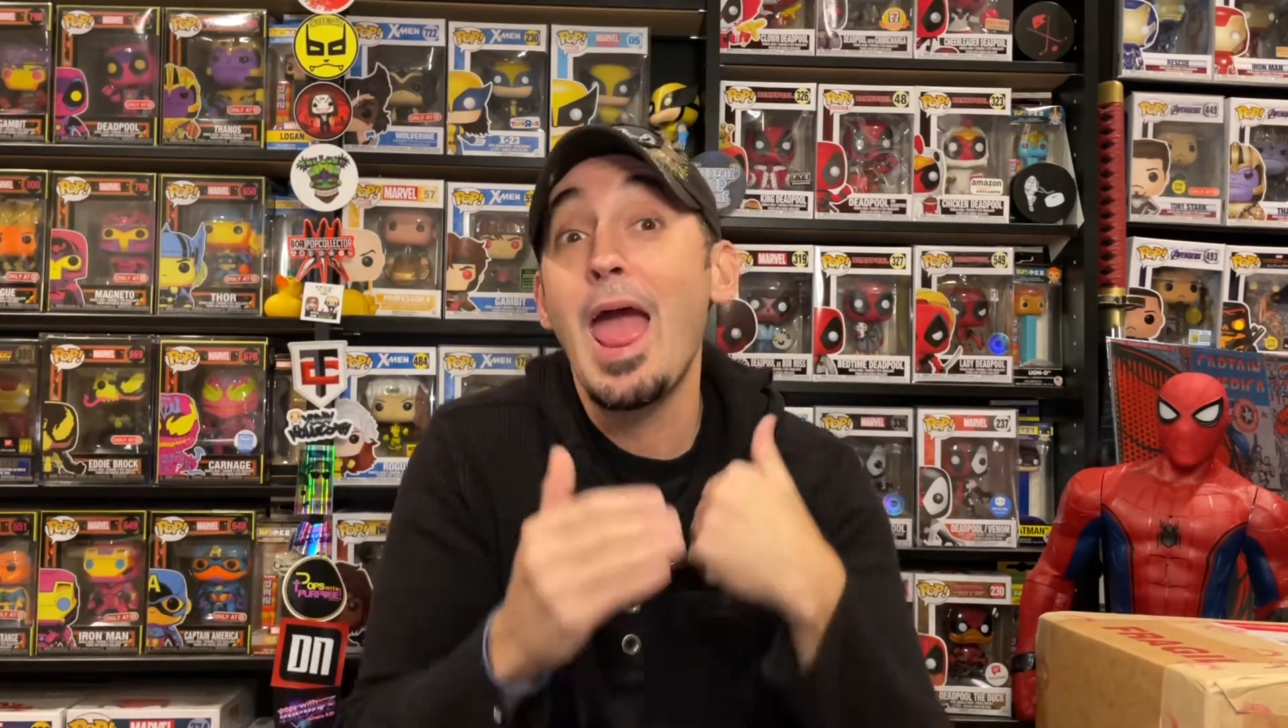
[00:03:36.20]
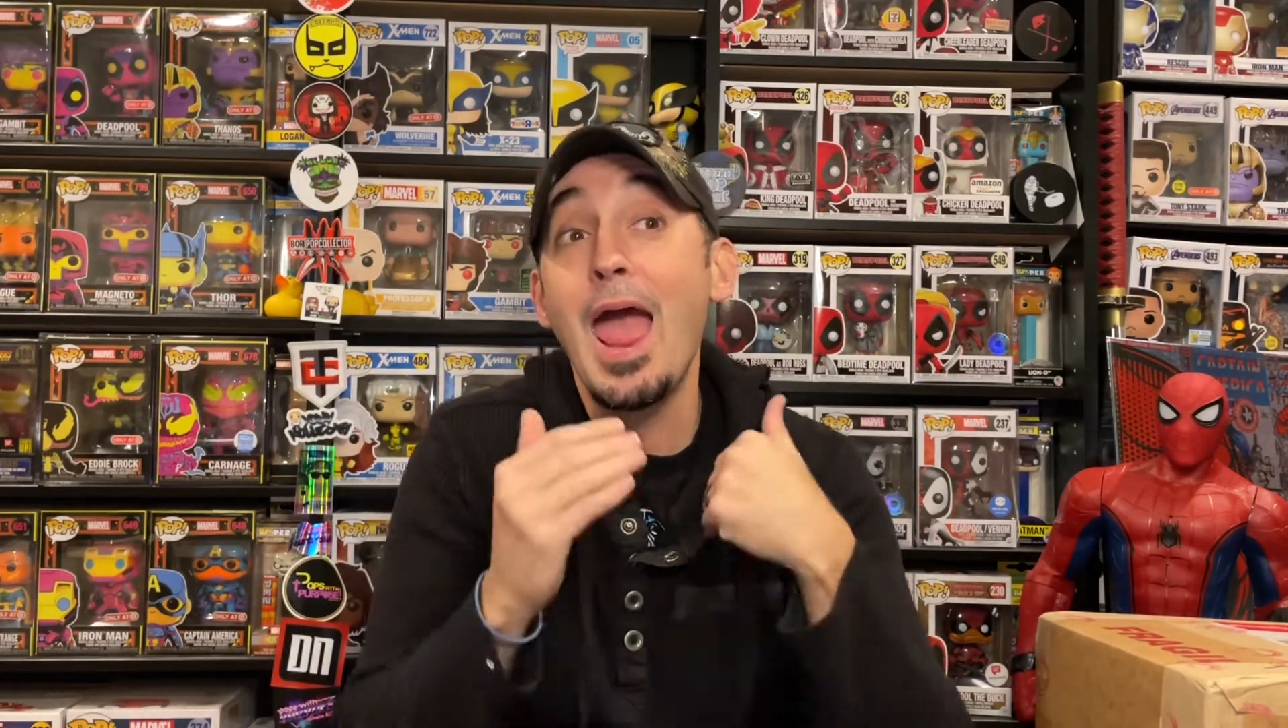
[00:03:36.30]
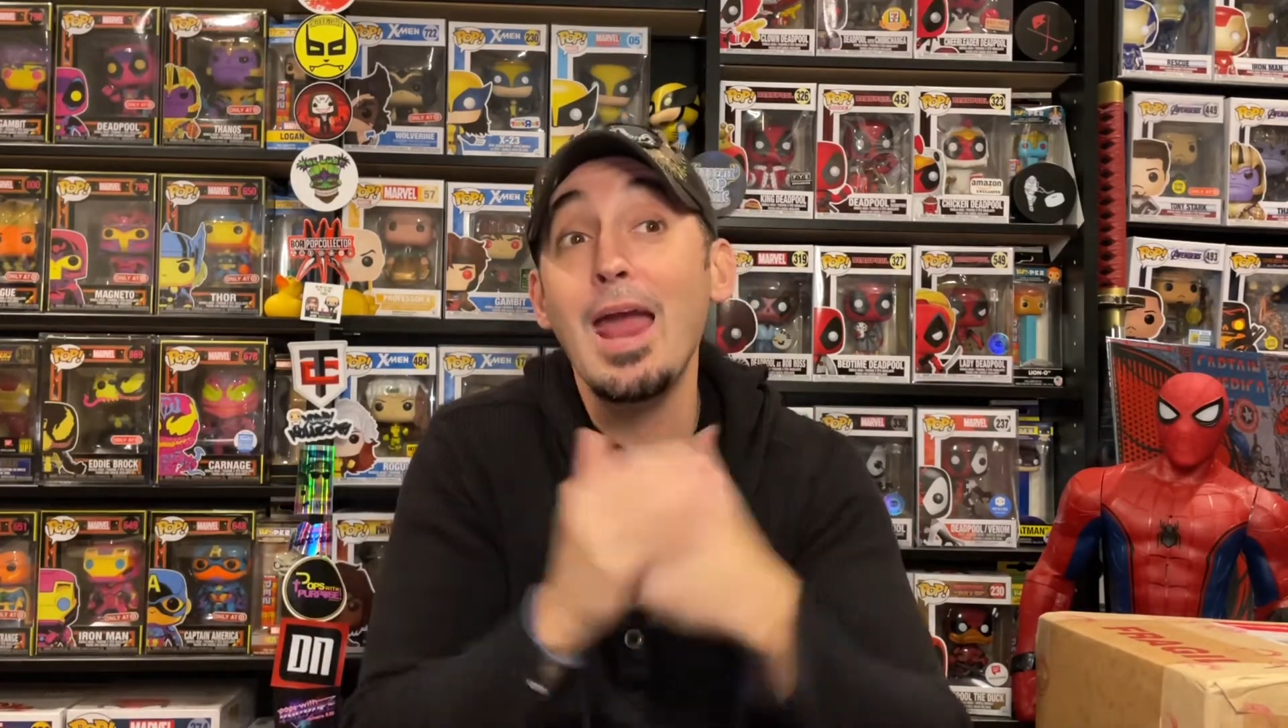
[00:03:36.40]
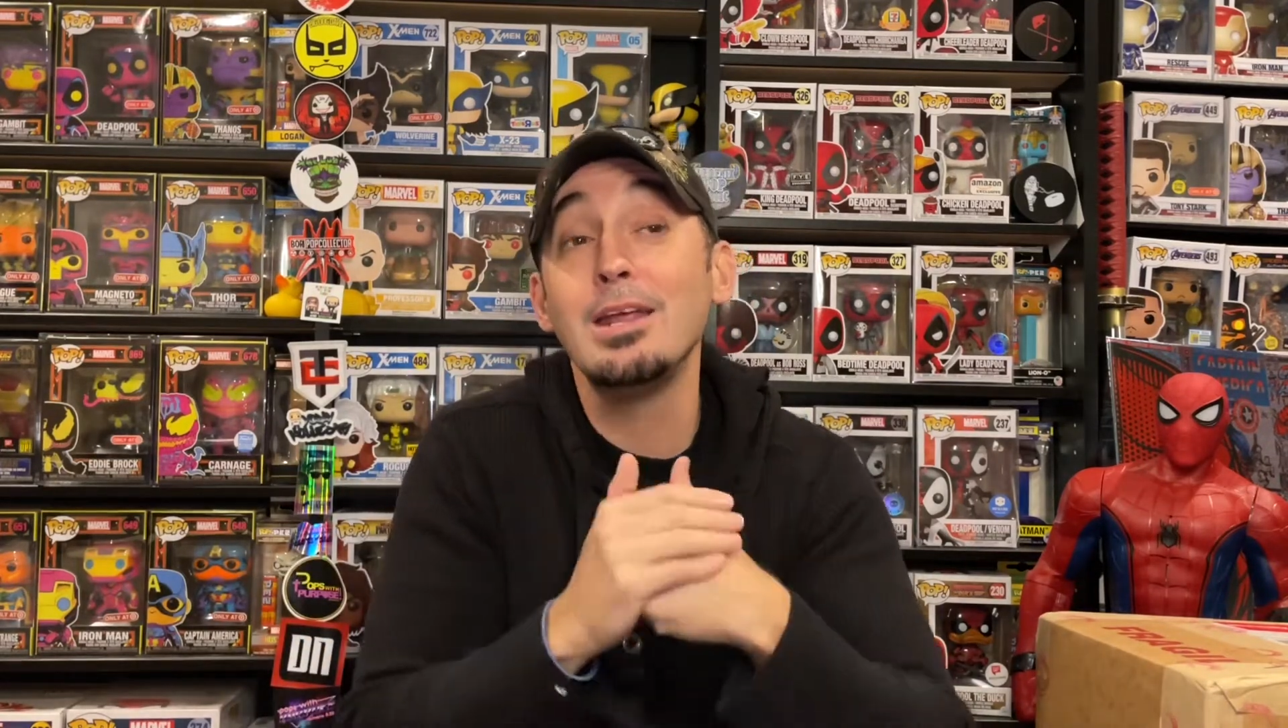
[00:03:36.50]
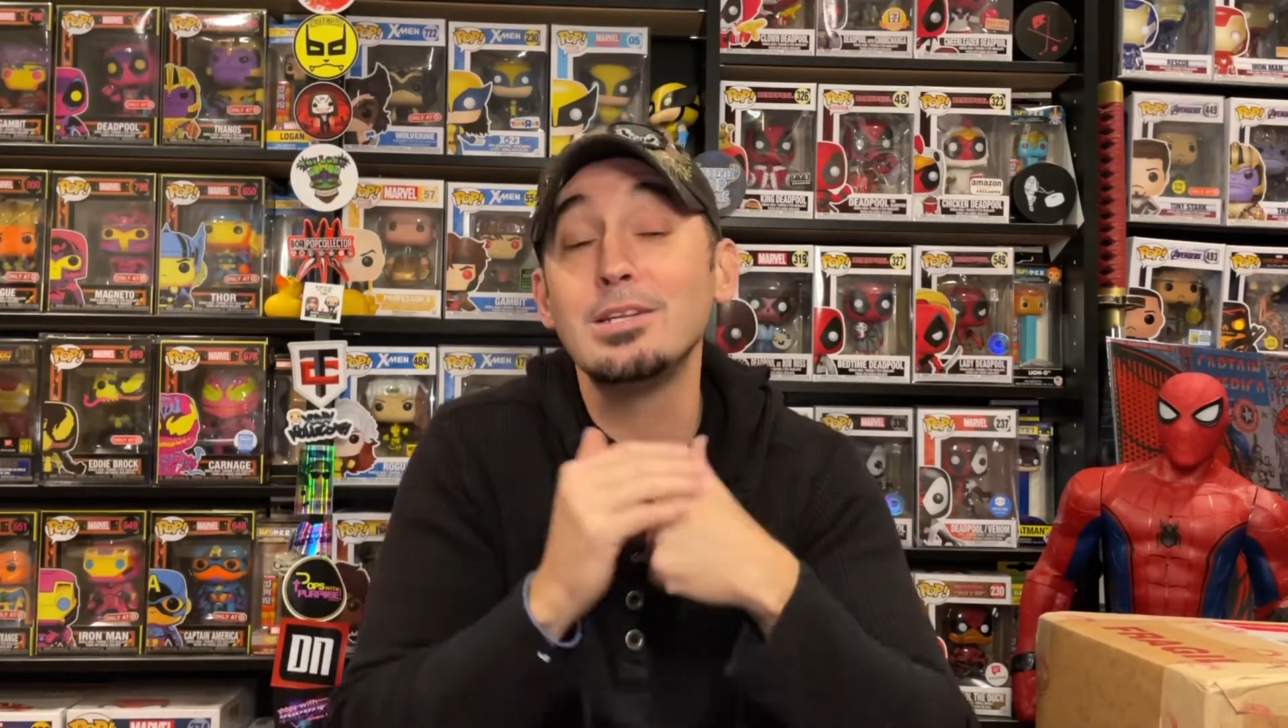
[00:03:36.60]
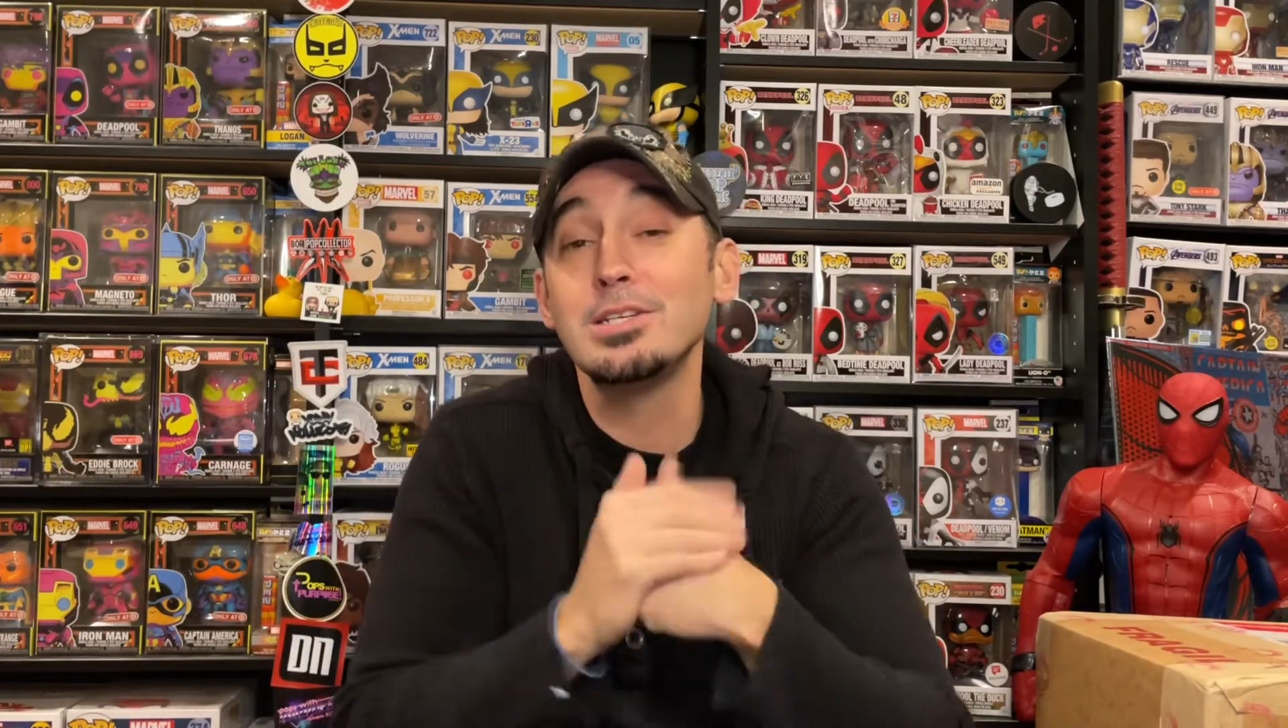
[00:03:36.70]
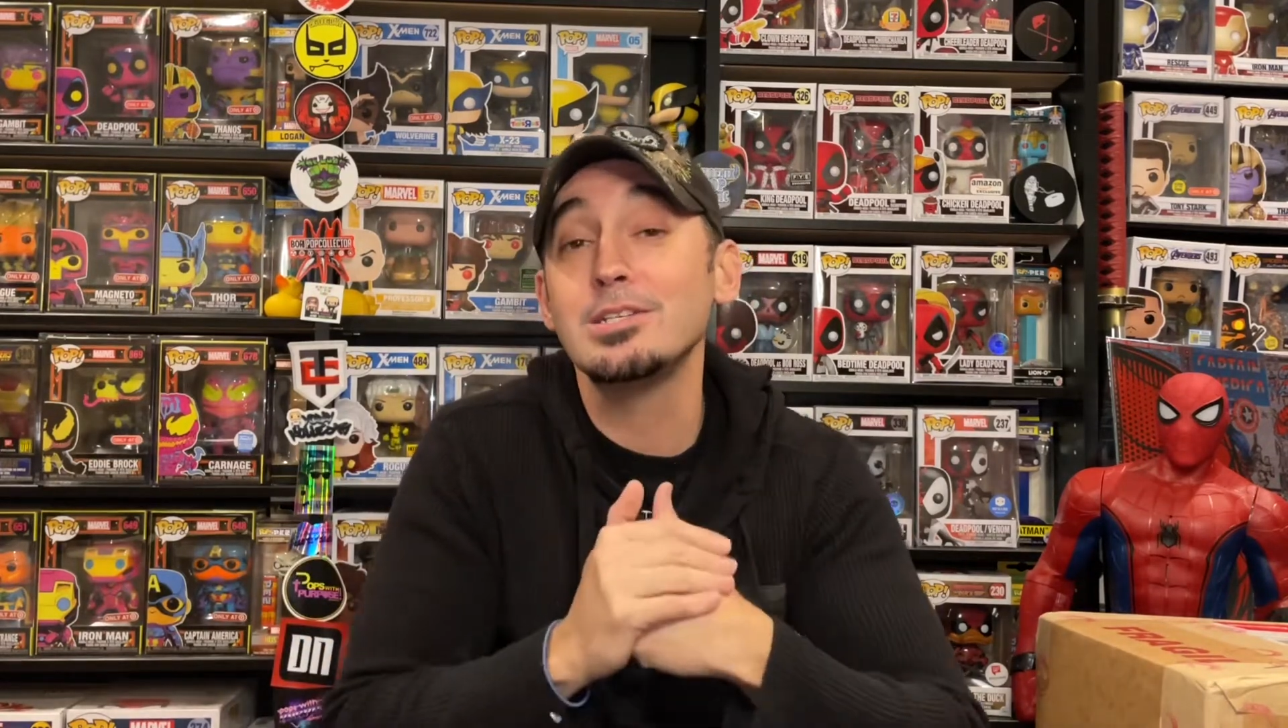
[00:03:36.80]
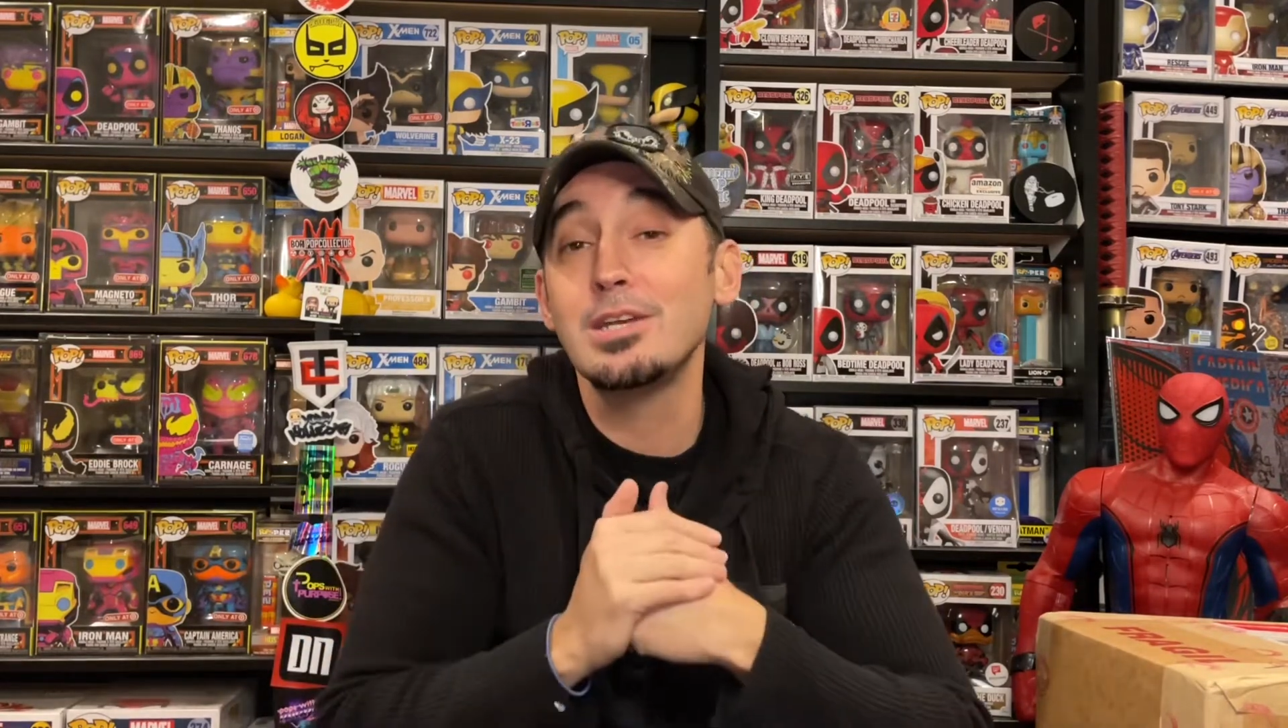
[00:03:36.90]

And it just